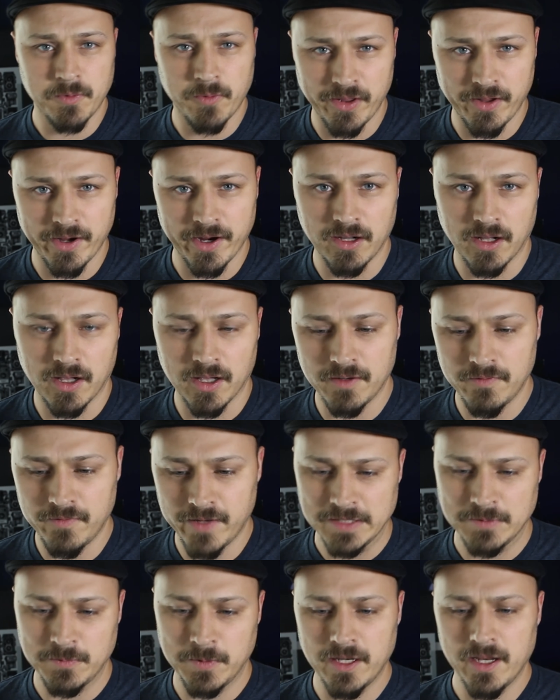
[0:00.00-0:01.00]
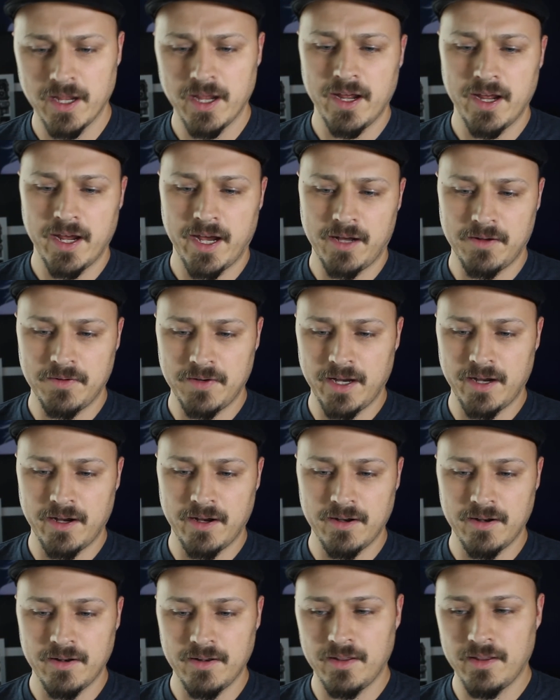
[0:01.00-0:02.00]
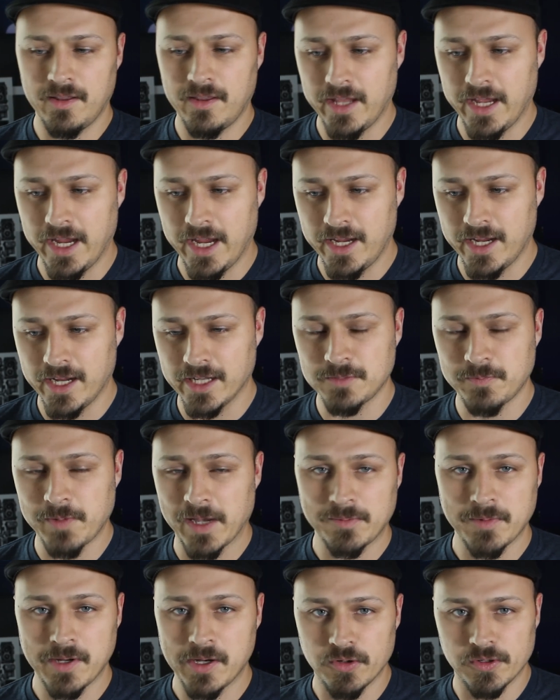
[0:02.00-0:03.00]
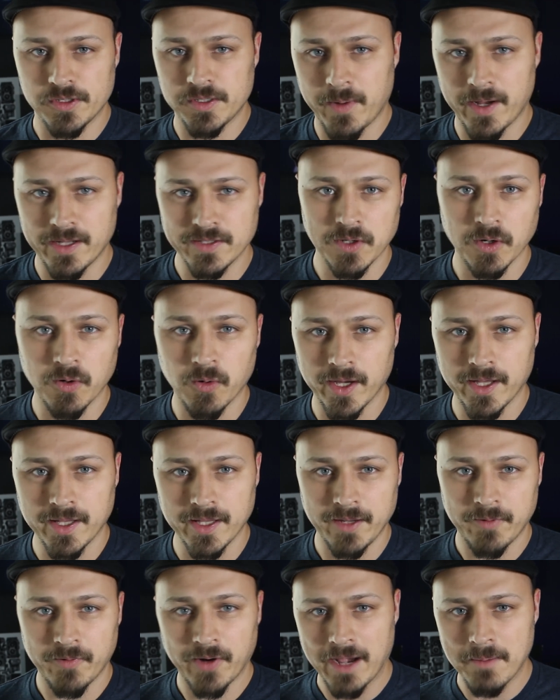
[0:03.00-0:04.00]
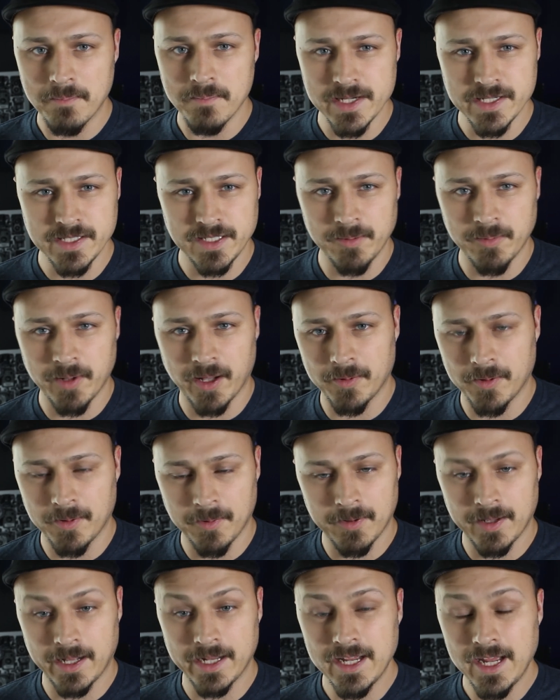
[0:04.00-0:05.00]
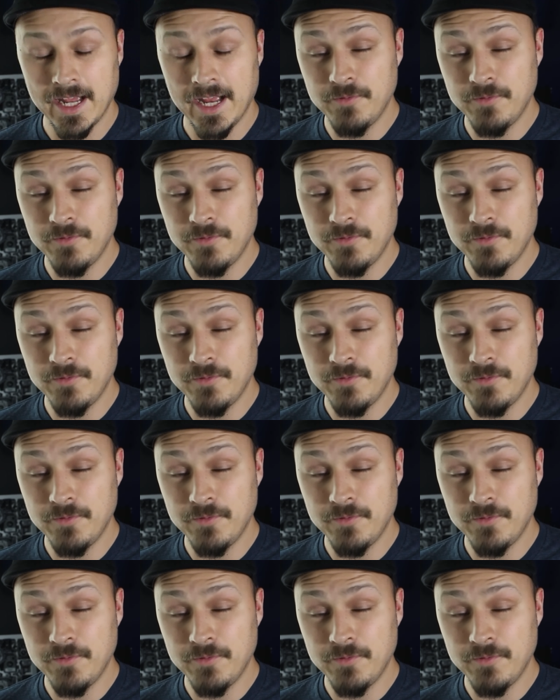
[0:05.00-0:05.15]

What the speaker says: whether I call investment? How dare they expect me to respond so quickly when I'm busy, blah, blah, blah.